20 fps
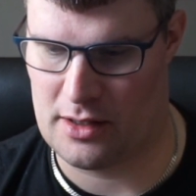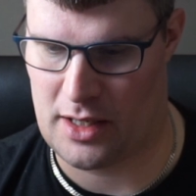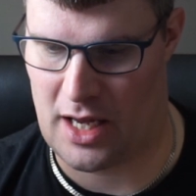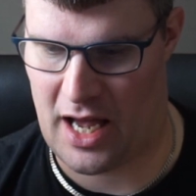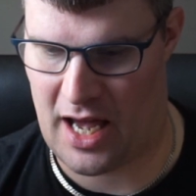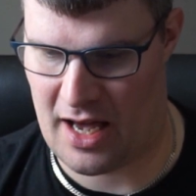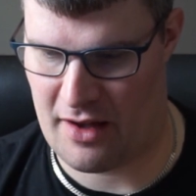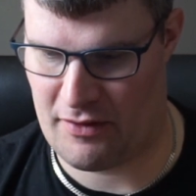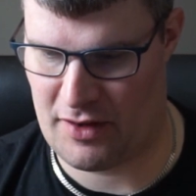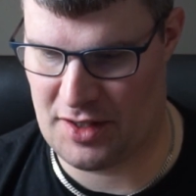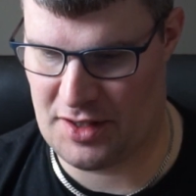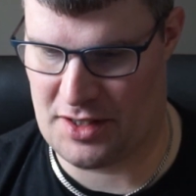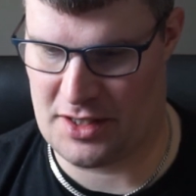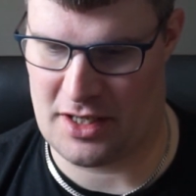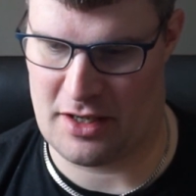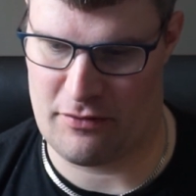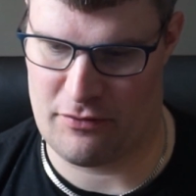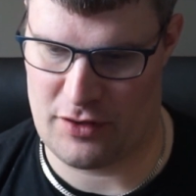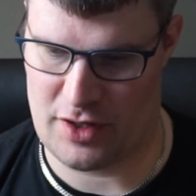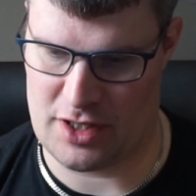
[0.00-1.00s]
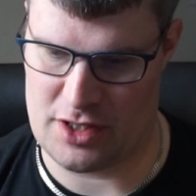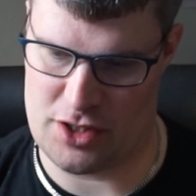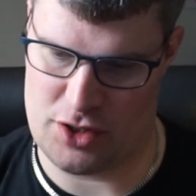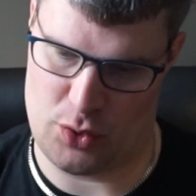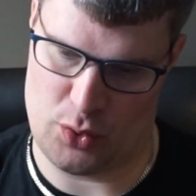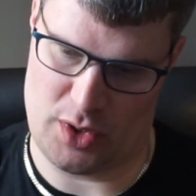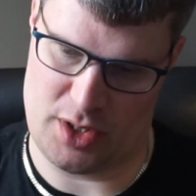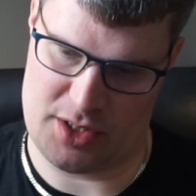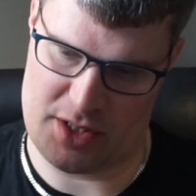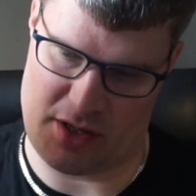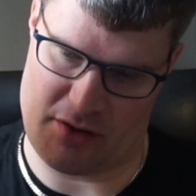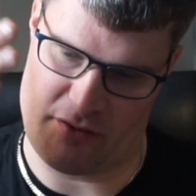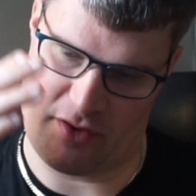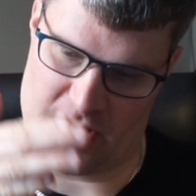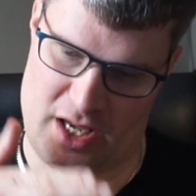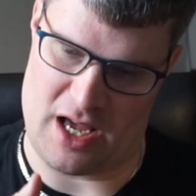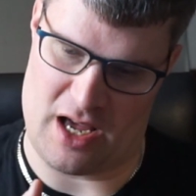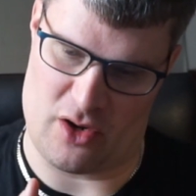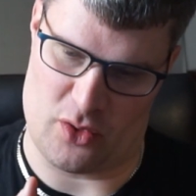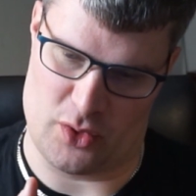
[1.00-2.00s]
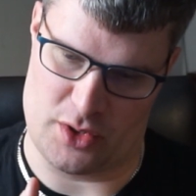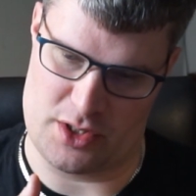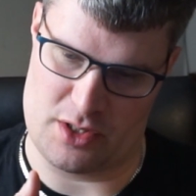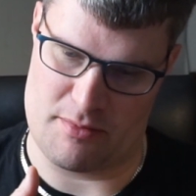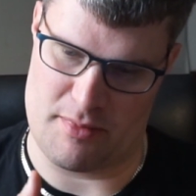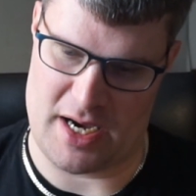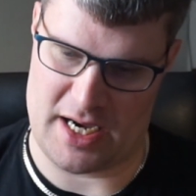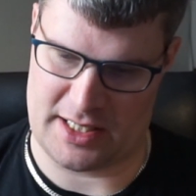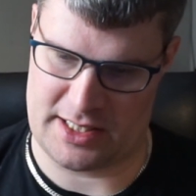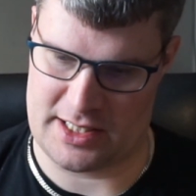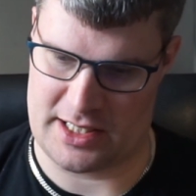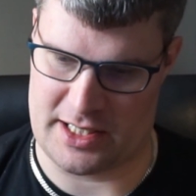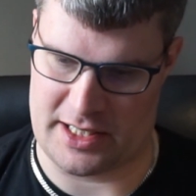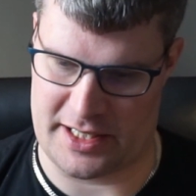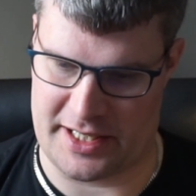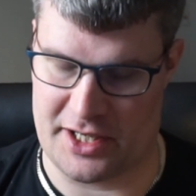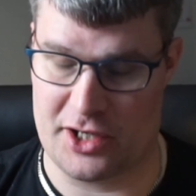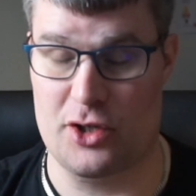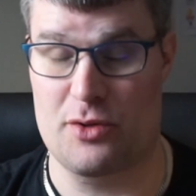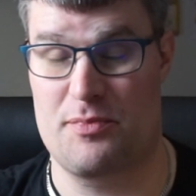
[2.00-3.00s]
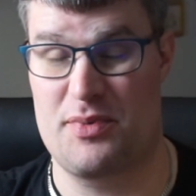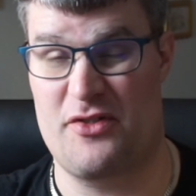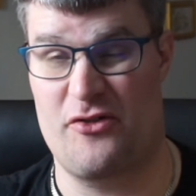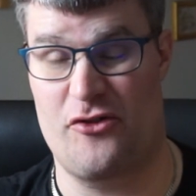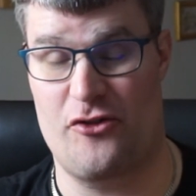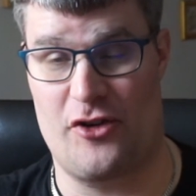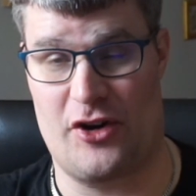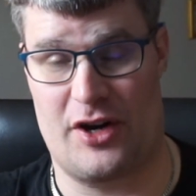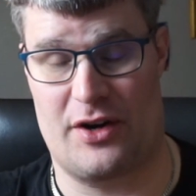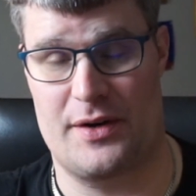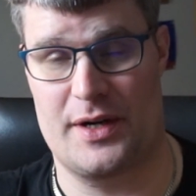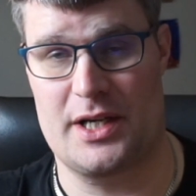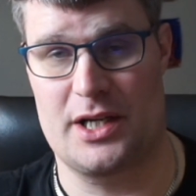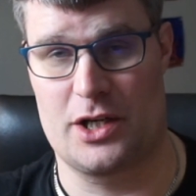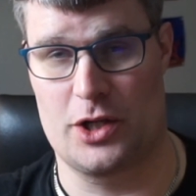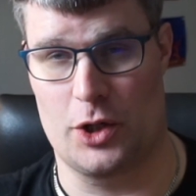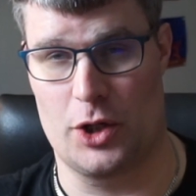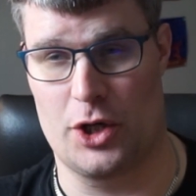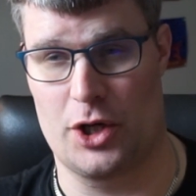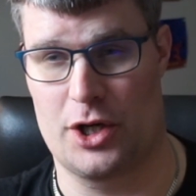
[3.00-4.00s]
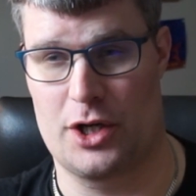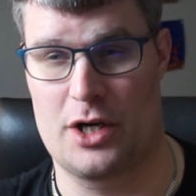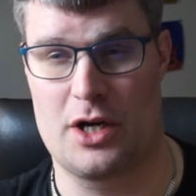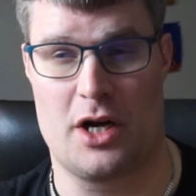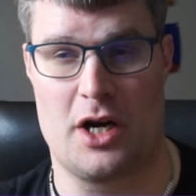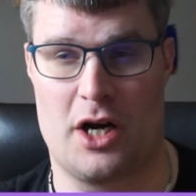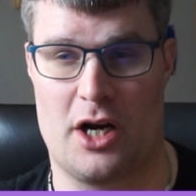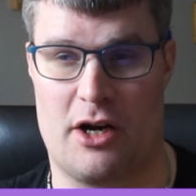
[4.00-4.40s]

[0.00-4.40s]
having something doing something automatically could be very good